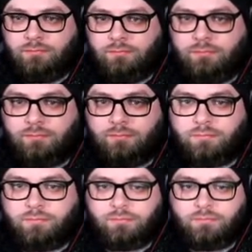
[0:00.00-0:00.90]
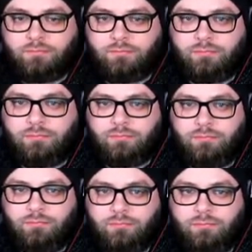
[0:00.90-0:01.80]

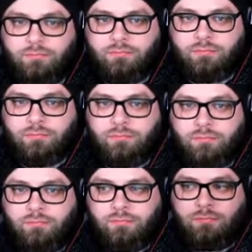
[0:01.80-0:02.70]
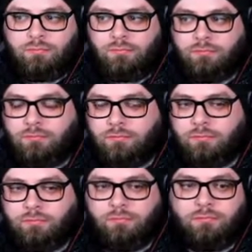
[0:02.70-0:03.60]

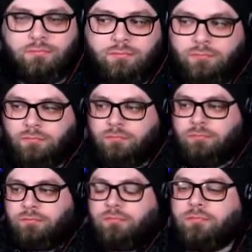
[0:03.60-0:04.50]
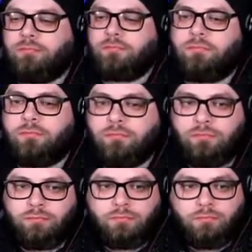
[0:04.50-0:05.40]

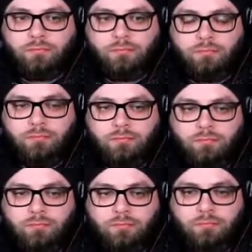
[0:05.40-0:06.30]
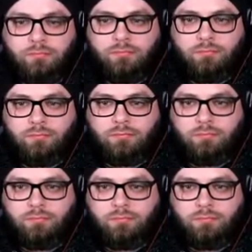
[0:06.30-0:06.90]
(not speaking)